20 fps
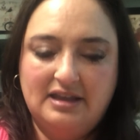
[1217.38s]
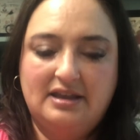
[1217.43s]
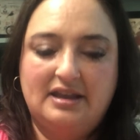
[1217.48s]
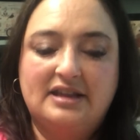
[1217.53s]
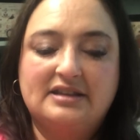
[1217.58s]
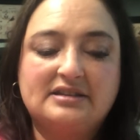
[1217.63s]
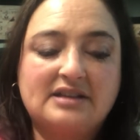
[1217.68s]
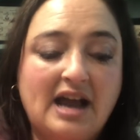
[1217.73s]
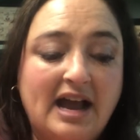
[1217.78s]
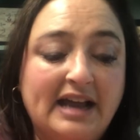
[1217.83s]

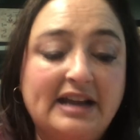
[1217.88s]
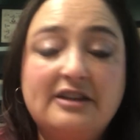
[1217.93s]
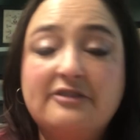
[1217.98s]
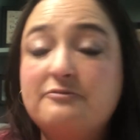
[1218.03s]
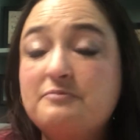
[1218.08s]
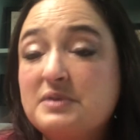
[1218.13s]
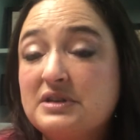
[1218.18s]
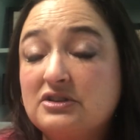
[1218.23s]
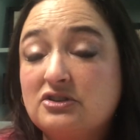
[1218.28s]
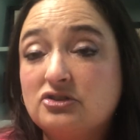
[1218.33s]
It's kind of
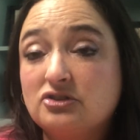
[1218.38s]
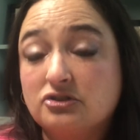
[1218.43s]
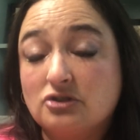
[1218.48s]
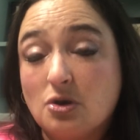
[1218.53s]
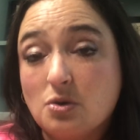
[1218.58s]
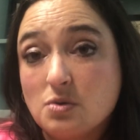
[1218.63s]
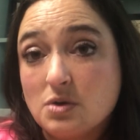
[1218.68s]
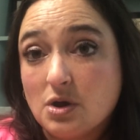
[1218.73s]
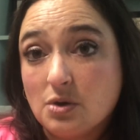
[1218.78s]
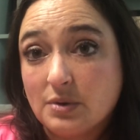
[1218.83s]
been
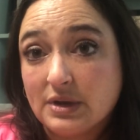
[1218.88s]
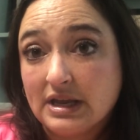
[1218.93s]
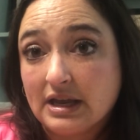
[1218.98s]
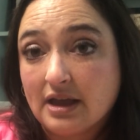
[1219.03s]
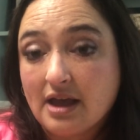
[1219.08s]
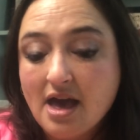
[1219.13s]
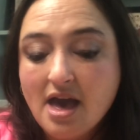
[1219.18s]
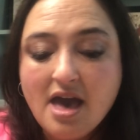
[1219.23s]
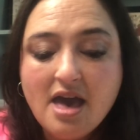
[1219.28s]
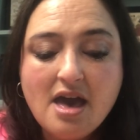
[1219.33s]
slow going.
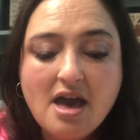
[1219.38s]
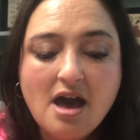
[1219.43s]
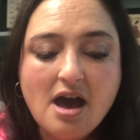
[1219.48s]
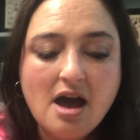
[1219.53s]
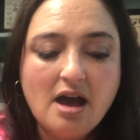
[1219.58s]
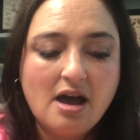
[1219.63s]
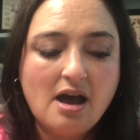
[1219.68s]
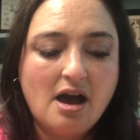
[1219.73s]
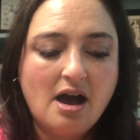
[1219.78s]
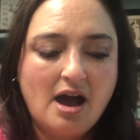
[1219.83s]

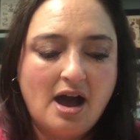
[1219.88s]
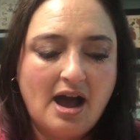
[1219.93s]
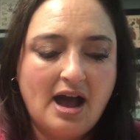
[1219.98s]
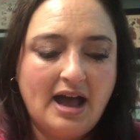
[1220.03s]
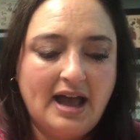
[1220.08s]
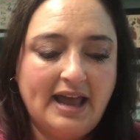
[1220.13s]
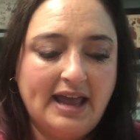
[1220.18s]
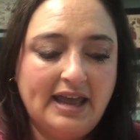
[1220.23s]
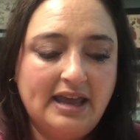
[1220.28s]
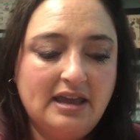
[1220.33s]

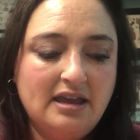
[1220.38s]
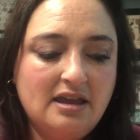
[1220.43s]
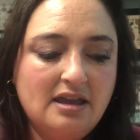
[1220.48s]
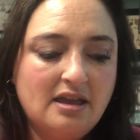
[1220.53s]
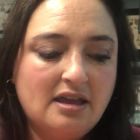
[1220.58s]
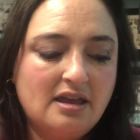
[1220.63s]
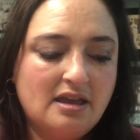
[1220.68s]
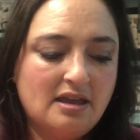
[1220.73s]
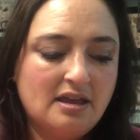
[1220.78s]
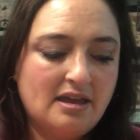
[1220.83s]
I
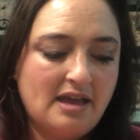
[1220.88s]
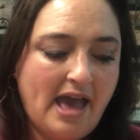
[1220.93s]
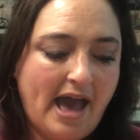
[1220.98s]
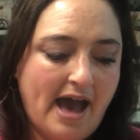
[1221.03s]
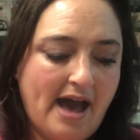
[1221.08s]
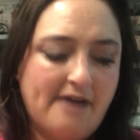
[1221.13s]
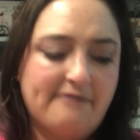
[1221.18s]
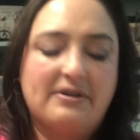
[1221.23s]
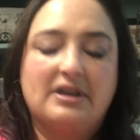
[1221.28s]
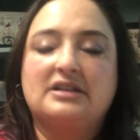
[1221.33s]

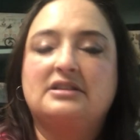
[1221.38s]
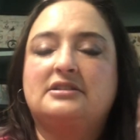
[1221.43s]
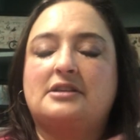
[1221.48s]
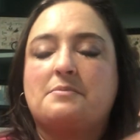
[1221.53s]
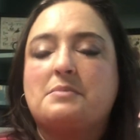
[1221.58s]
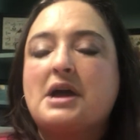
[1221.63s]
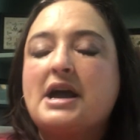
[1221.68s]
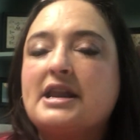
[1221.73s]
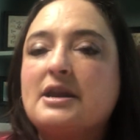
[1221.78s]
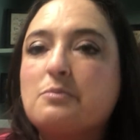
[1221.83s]
have some
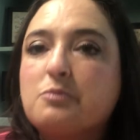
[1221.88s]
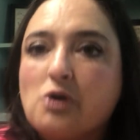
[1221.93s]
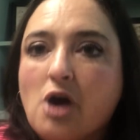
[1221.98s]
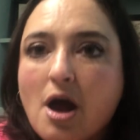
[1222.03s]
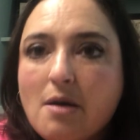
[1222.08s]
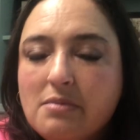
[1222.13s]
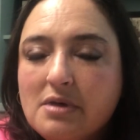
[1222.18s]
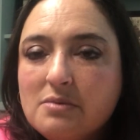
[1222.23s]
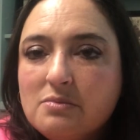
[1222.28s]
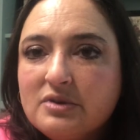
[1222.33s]
kind of
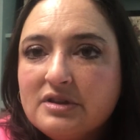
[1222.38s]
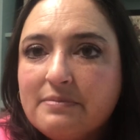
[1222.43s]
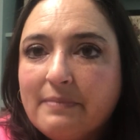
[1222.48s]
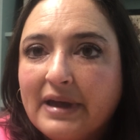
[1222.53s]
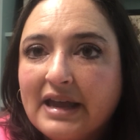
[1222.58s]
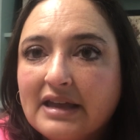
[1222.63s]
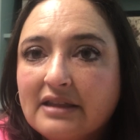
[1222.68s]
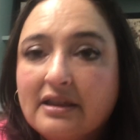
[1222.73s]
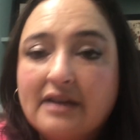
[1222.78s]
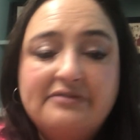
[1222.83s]
problem with
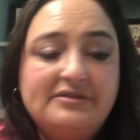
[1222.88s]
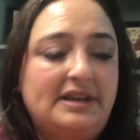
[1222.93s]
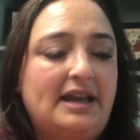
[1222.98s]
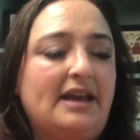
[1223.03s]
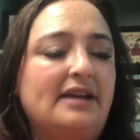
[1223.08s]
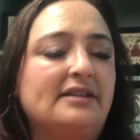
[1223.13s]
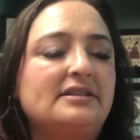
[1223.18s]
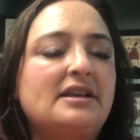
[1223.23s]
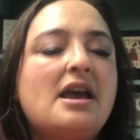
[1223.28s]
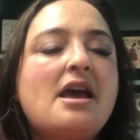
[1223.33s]
my left
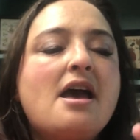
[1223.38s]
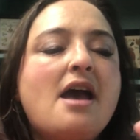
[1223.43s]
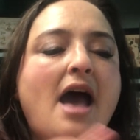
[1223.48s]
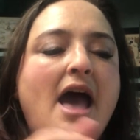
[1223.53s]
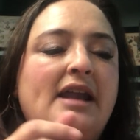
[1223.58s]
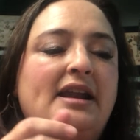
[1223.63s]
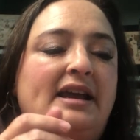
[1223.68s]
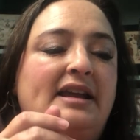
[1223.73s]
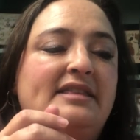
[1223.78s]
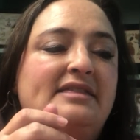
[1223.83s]
hand,
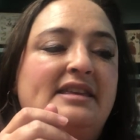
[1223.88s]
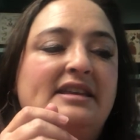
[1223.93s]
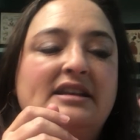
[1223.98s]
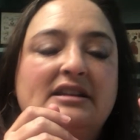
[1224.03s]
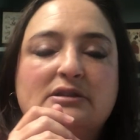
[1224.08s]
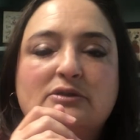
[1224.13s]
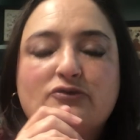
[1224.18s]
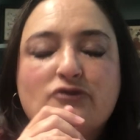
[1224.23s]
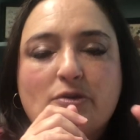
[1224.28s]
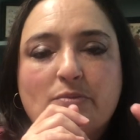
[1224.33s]
and I think
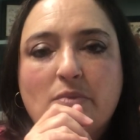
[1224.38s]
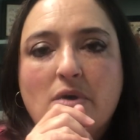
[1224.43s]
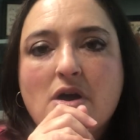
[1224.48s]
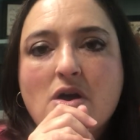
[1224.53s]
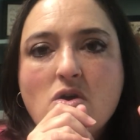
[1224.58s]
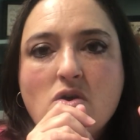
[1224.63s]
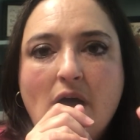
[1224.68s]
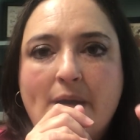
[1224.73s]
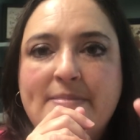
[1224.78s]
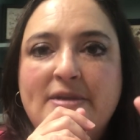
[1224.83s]
it's from,
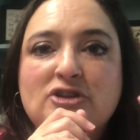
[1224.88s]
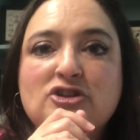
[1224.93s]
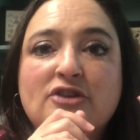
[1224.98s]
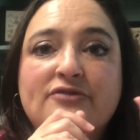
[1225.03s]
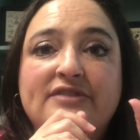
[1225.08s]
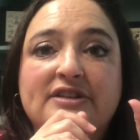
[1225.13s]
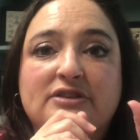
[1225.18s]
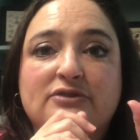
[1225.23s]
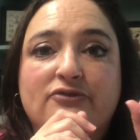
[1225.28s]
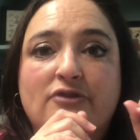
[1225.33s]
I'm not sure if
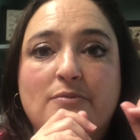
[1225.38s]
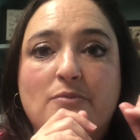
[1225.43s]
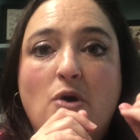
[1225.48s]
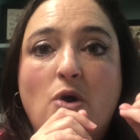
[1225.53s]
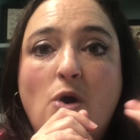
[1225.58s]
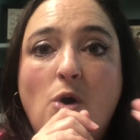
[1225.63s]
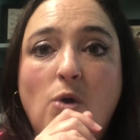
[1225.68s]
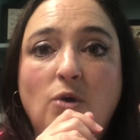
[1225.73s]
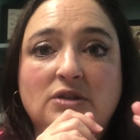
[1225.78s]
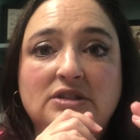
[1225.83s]
it's from
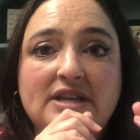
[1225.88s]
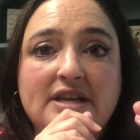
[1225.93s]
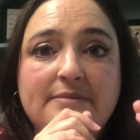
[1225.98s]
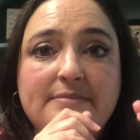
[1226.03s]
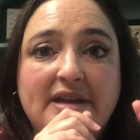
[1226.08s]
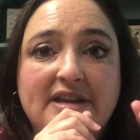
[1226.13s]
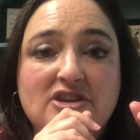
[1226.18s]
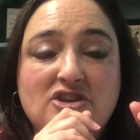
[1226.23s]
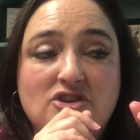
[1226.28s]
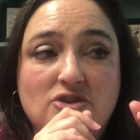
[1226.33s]
holding
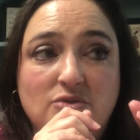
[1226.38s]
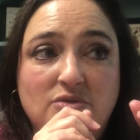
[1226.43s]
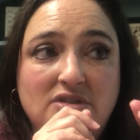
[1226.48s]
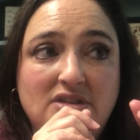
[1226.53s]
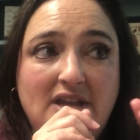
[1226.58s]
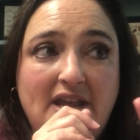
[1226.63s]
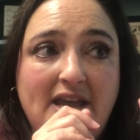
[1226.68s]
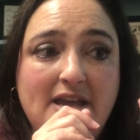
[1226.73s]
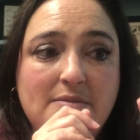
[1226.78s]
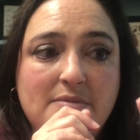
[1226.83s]
my
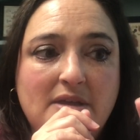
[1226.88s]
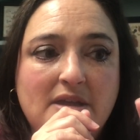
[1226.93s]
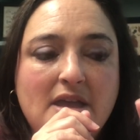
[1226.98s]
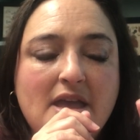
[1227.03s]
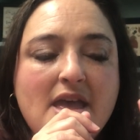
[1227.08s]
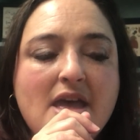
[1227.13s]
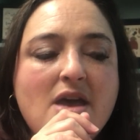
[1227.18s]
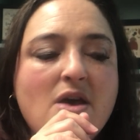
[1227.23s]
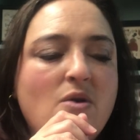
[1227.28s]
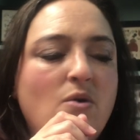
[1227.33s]
Q-snap
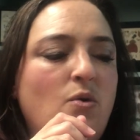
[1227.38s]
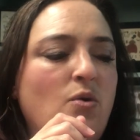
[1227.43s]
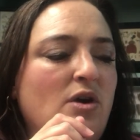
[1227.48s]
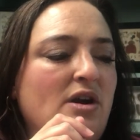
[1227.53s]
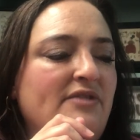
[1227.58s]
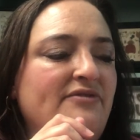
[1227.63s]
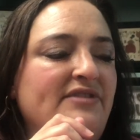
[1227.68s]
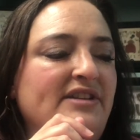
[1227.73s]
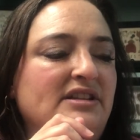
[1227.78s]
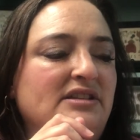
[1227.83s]

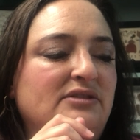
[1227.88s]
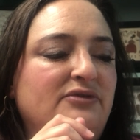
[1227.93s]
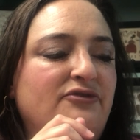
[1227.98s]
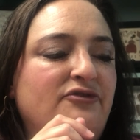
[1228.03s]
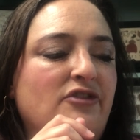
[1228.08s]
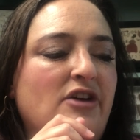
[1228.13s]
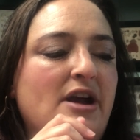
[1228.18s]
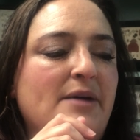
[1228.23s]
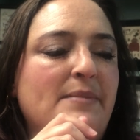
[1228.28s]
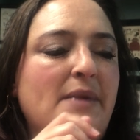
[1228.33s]
or if it's
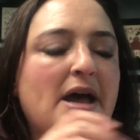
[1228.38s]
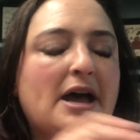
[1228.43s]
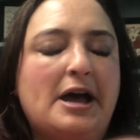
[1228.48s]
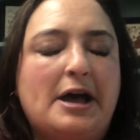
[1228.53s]
from,